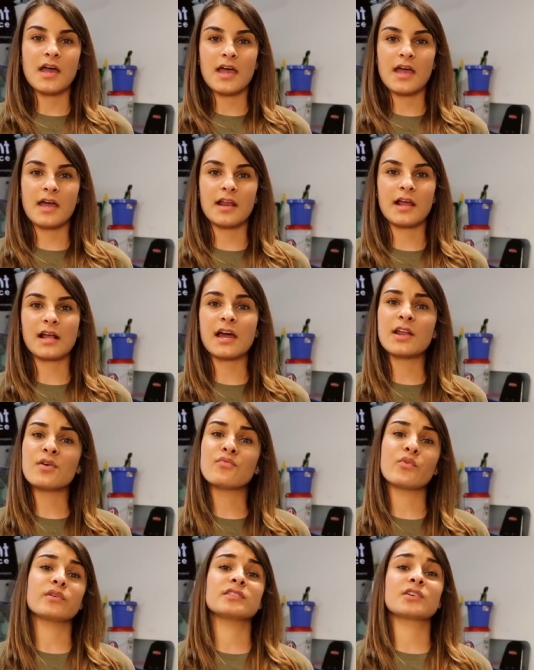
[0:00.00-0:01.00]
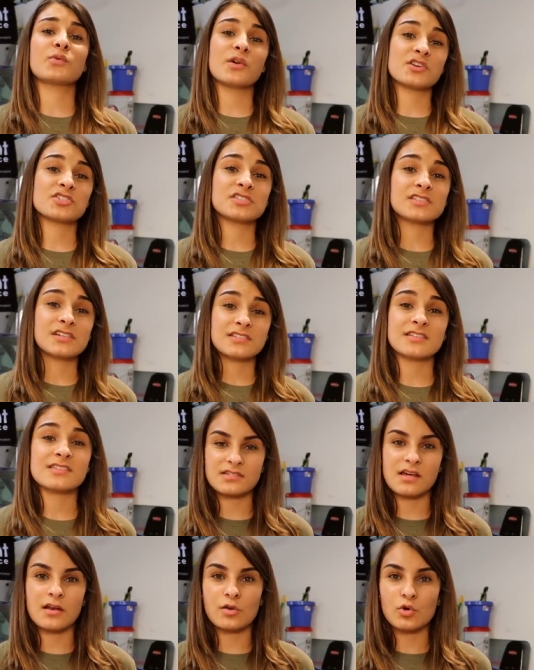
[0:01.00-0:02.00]
and I kind of avoid the question because it's
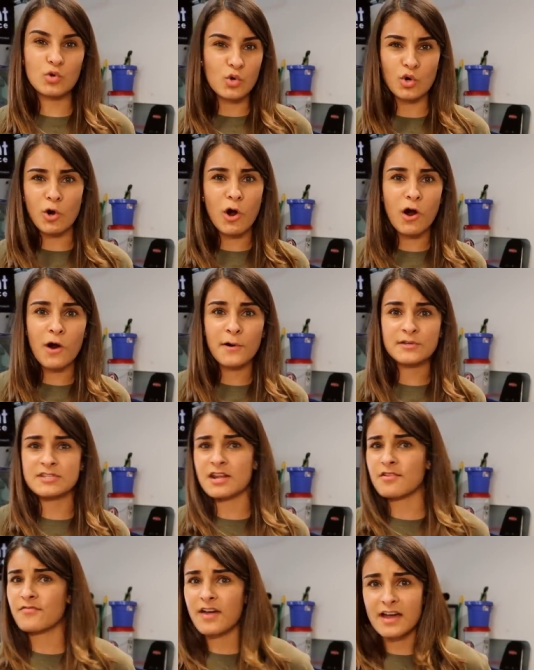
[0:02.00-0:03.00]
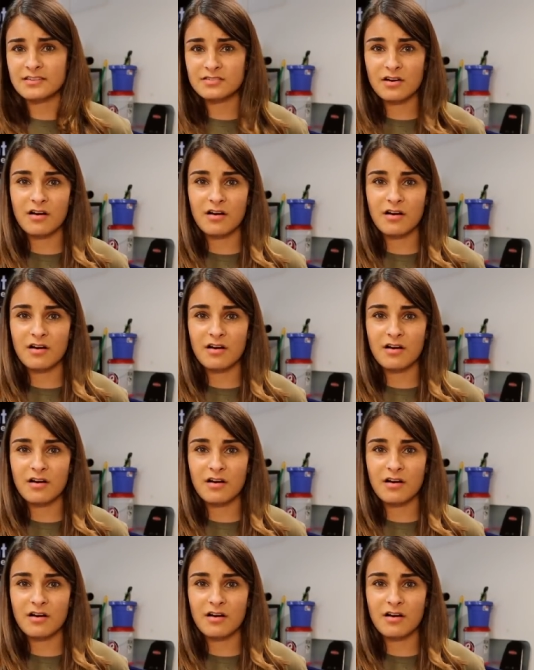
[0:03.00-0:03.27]
not a cool car, it's not a fast